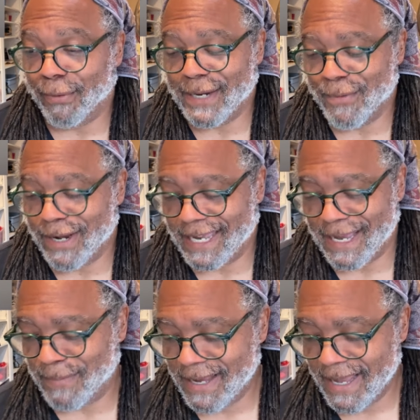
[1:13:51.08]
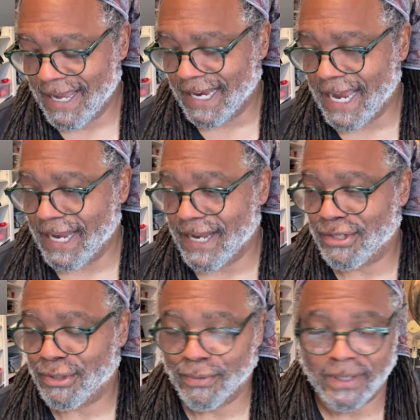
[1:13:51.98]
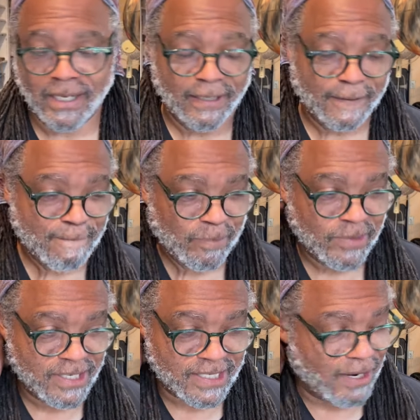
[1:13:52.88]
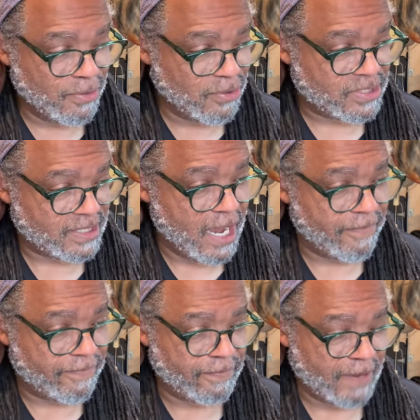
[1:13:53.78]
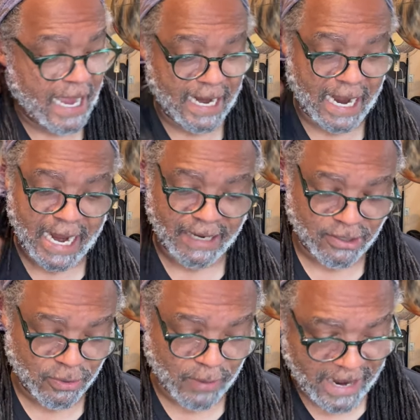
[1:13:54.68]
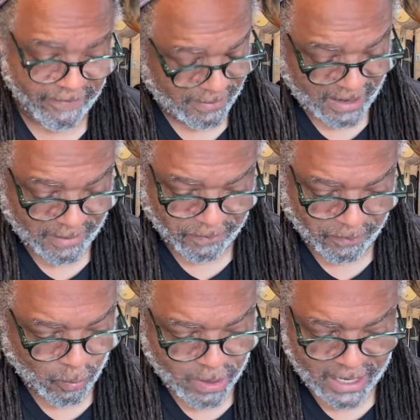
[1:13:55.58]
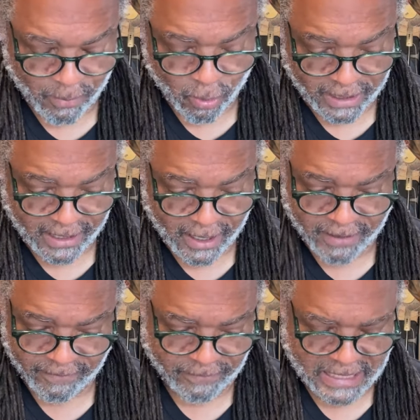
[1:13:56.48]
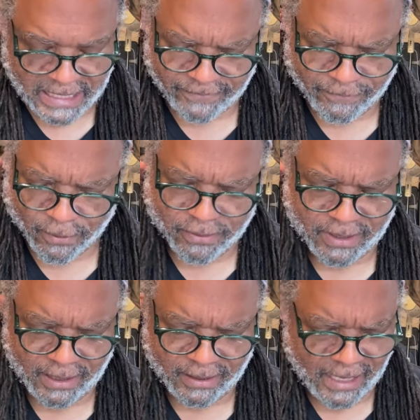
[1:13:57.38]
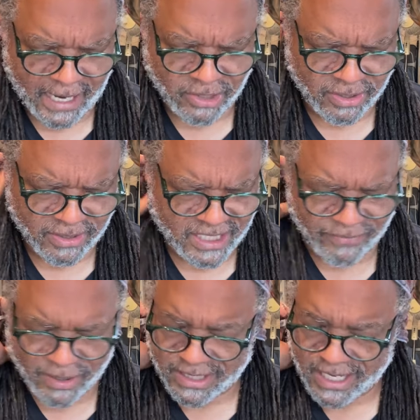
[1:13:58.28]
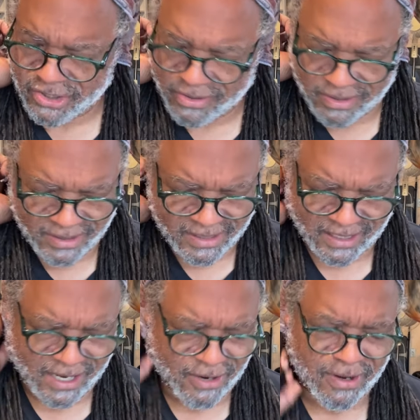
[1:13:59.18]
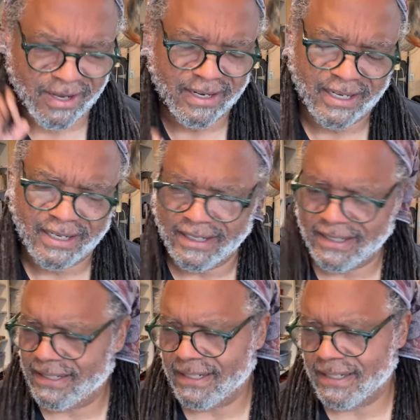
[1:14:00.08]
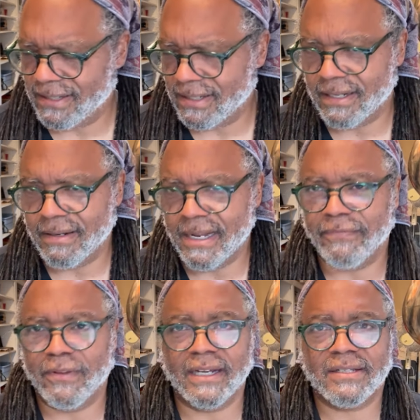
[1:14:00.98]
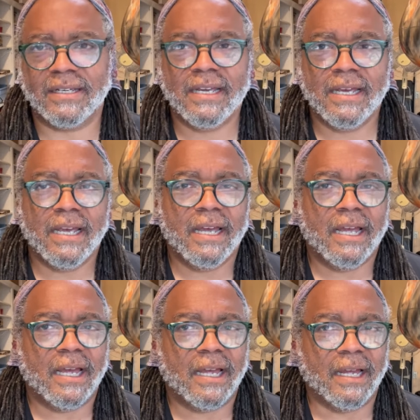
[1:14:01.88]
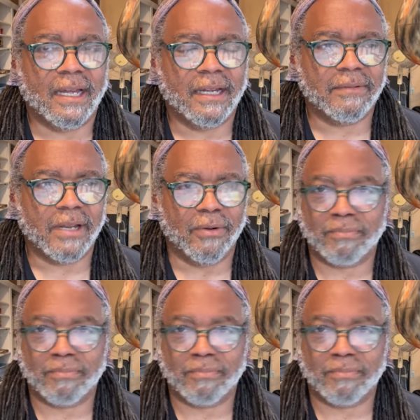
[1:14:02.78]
I really want to get get into. Uh, just other stuff. I, I do have a, a one I'm working on that's for the ancient civilizations, you know, on uh, Netflix. Uh,